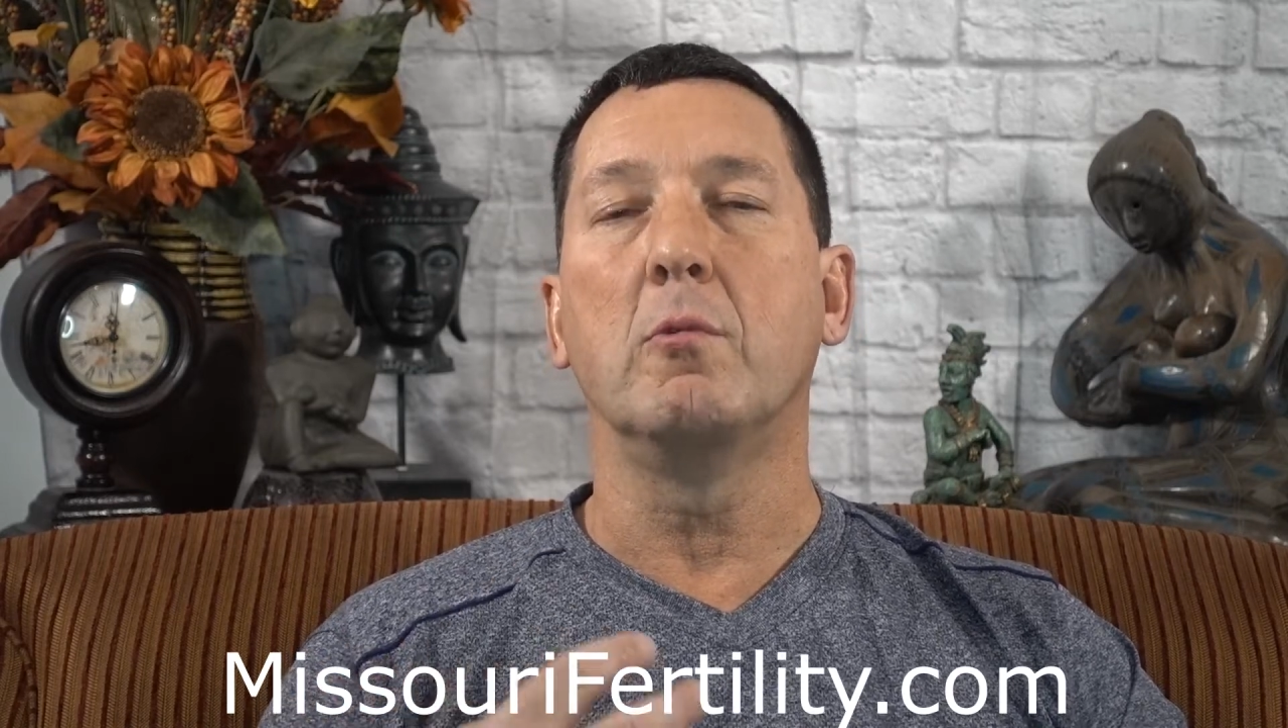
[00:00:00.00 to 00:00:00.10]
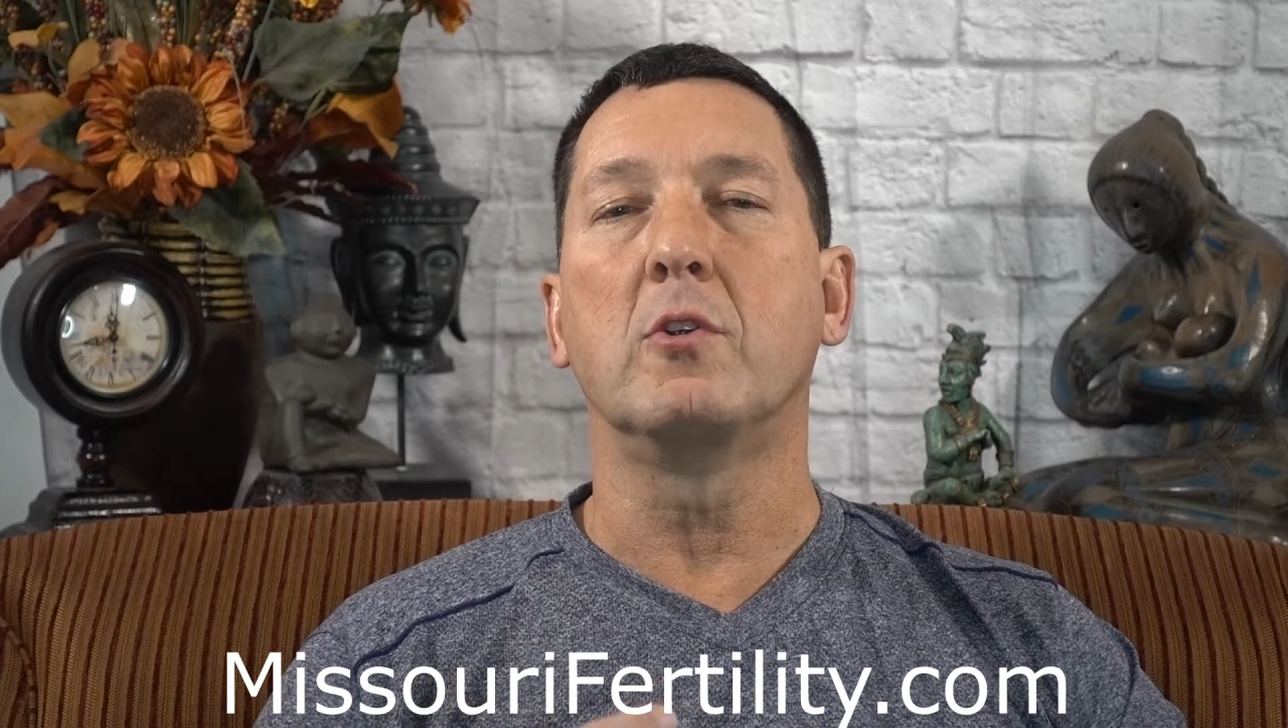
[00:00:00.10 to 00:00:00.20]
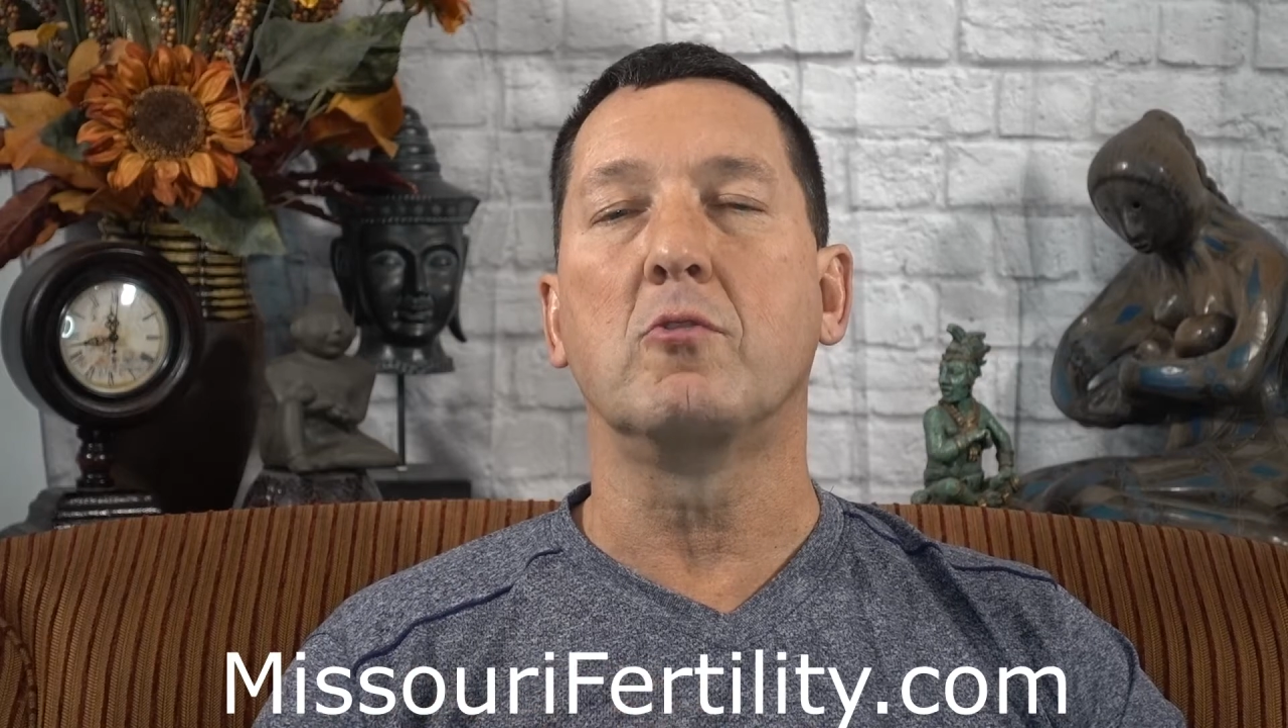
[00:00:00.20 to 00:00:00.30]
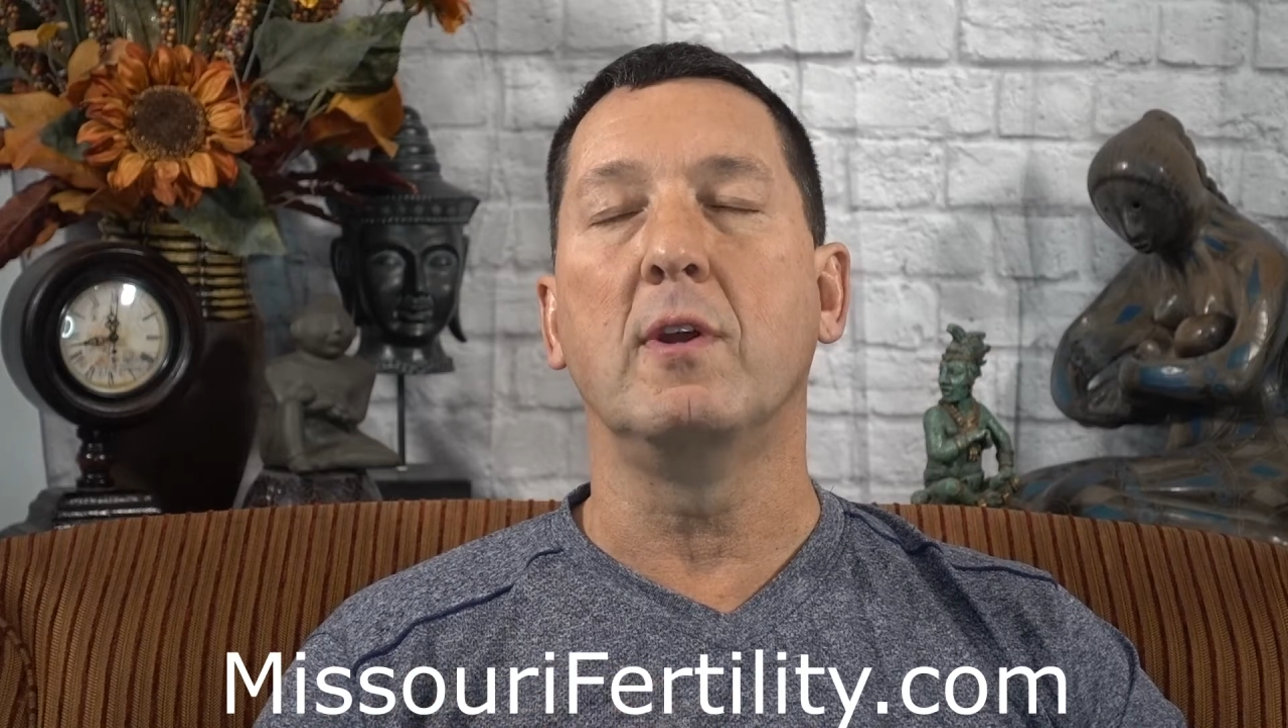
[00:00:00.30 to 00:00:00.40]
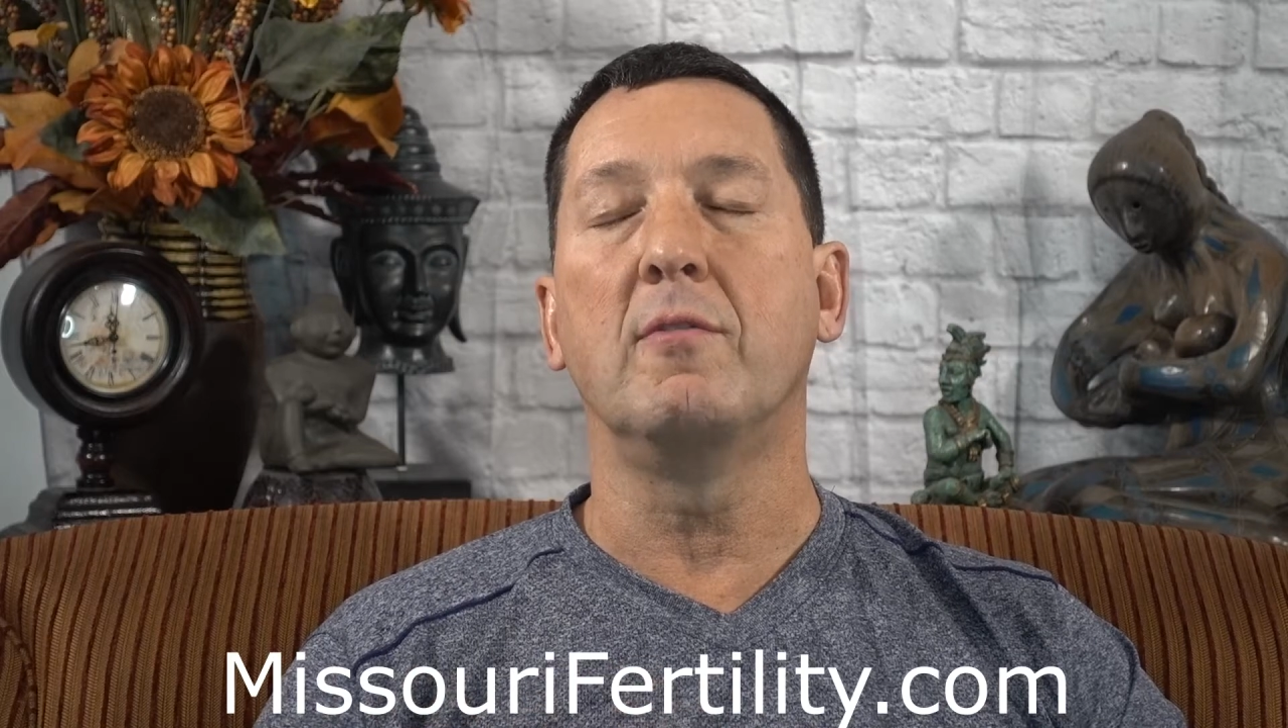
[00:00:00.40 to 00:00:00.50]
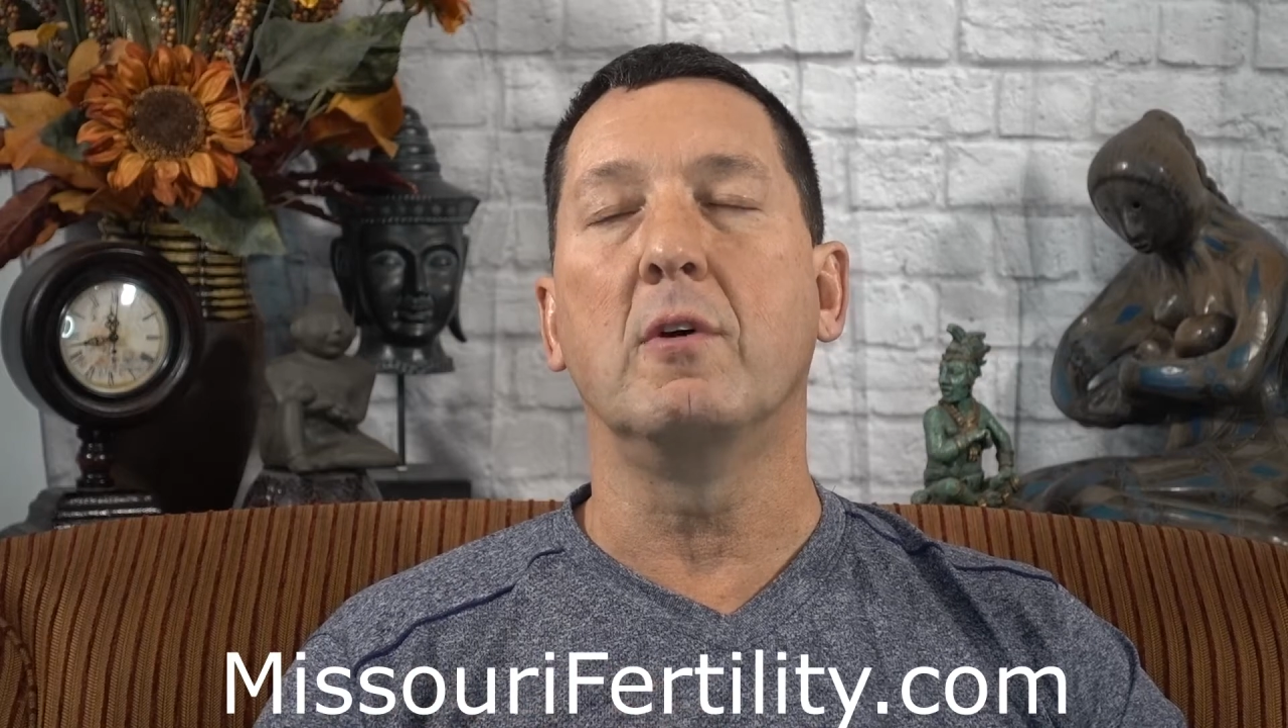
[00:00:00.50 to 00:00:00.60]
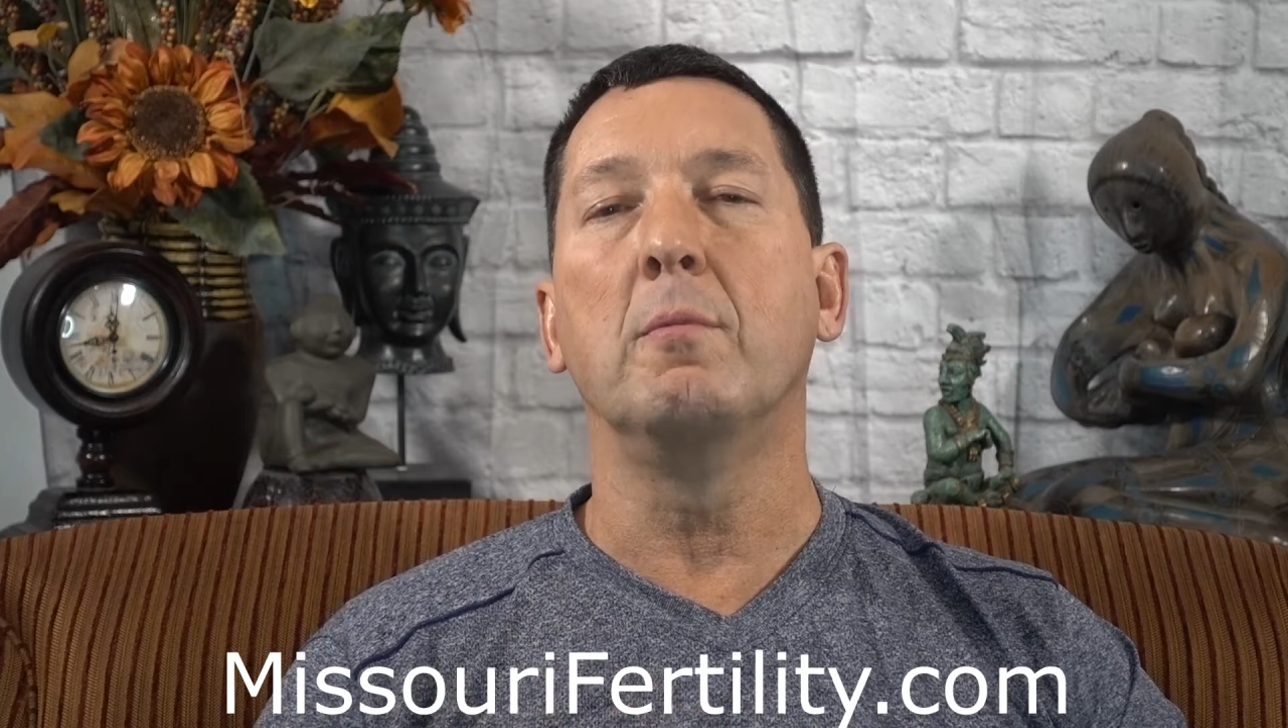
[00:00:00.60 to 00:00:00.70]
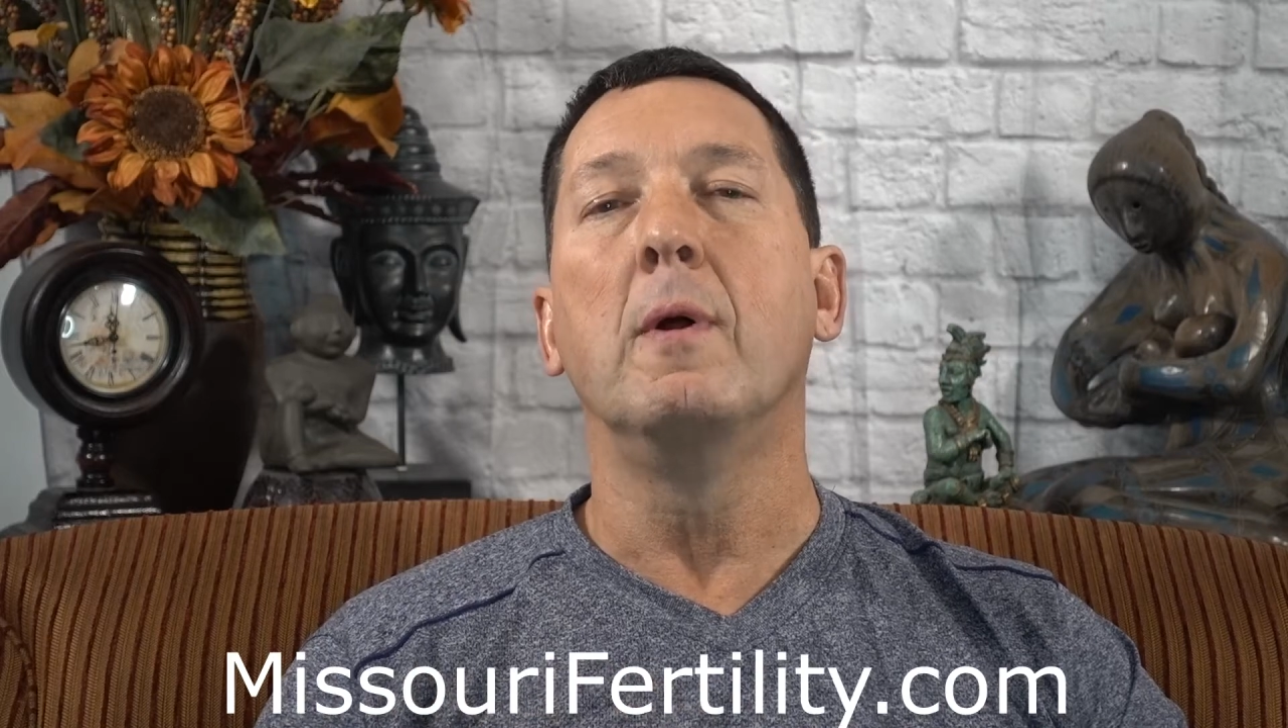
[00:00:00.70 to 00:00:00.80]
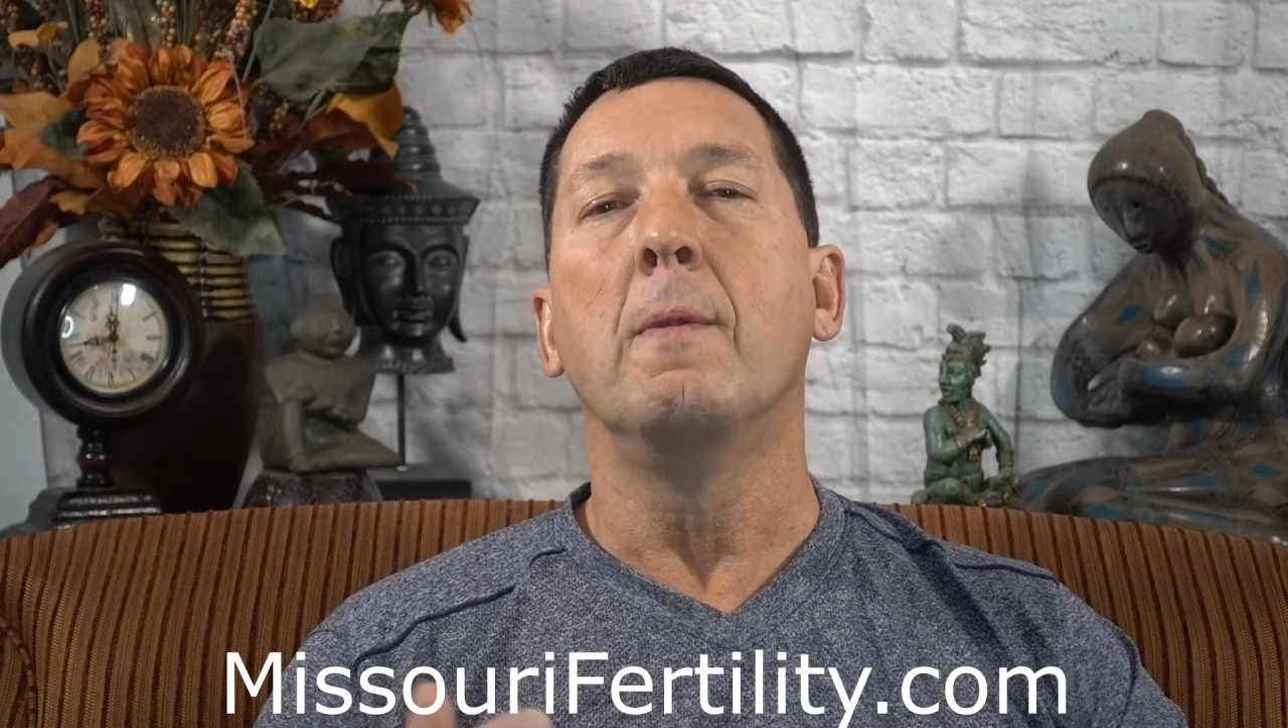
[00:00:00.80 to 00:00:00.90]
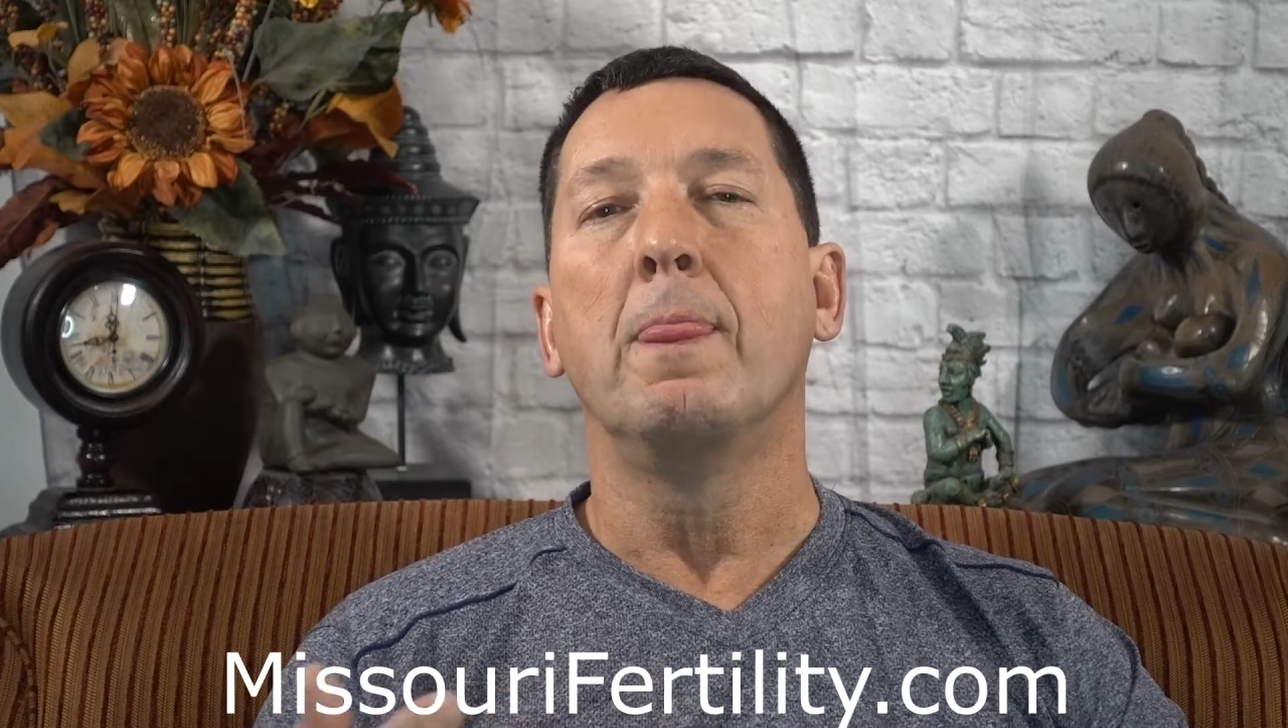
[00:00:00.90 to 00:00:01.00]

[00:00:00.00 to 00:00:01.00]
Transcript: retrieve them